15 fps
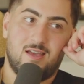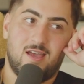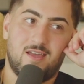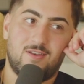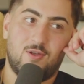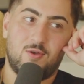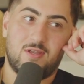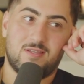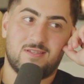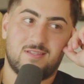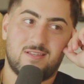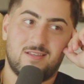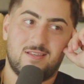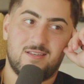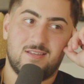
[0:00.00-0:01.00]
I
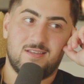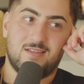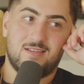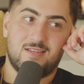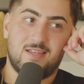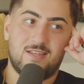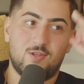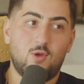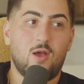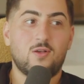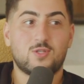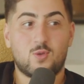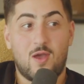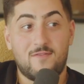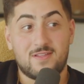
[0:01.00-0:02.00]
noticed. And you
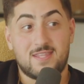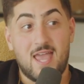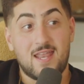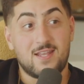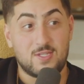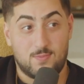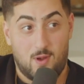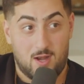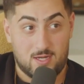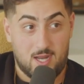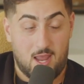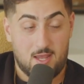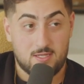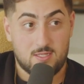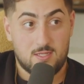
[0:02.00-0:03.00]
also have a tennis
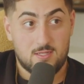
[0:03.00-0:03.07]
podcast.